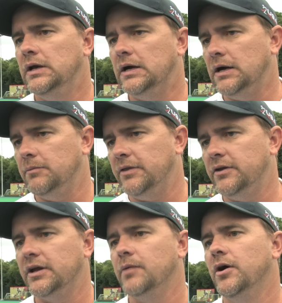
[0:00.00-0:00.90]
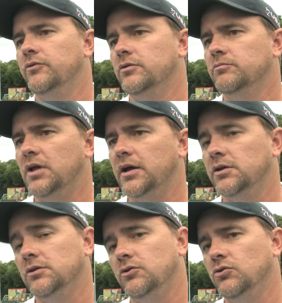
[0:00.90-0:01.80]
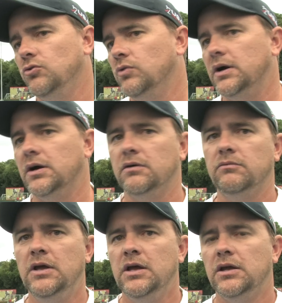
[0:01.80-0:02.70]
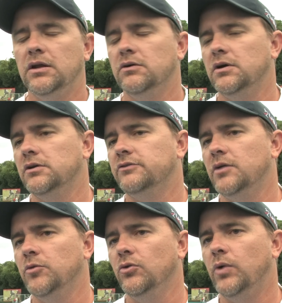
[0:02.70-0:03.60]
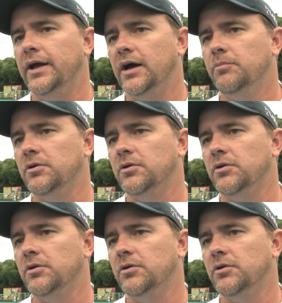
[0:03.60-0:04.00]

and then to come over and play England, who a team on the way up,